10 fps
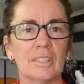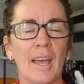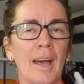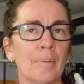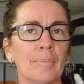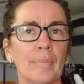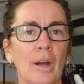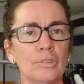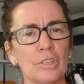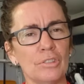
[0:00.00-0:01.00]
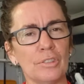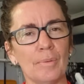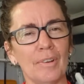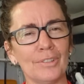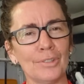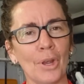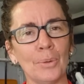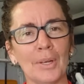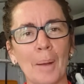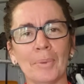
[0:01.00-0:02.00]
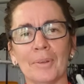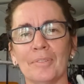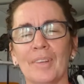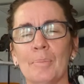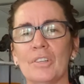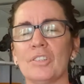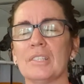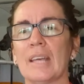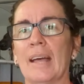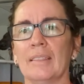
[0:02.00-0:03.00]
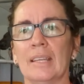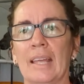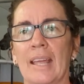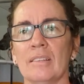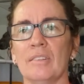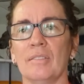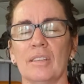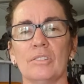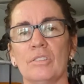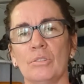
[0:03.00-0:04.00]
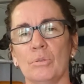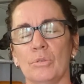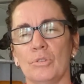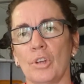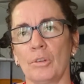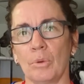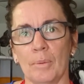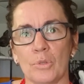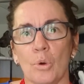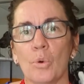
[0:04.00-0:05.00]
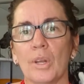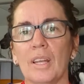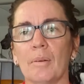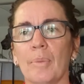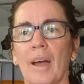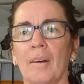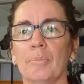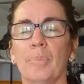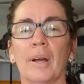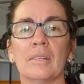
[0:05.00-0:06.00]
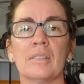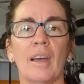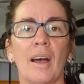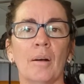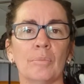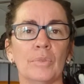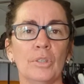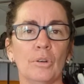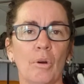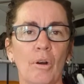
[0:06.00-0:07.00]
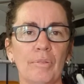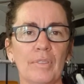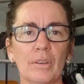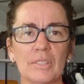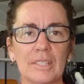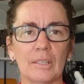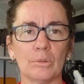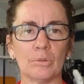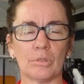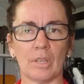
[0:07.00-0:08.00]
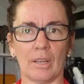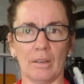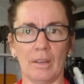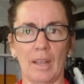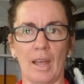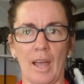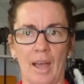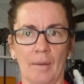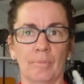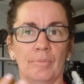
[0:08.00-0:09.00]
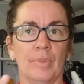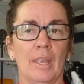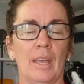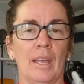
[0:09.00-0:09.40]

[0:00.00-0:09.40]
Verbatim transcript: I'll just show you a couple of images at the end of this to show you what I'm talking about. But you know, often those skills that are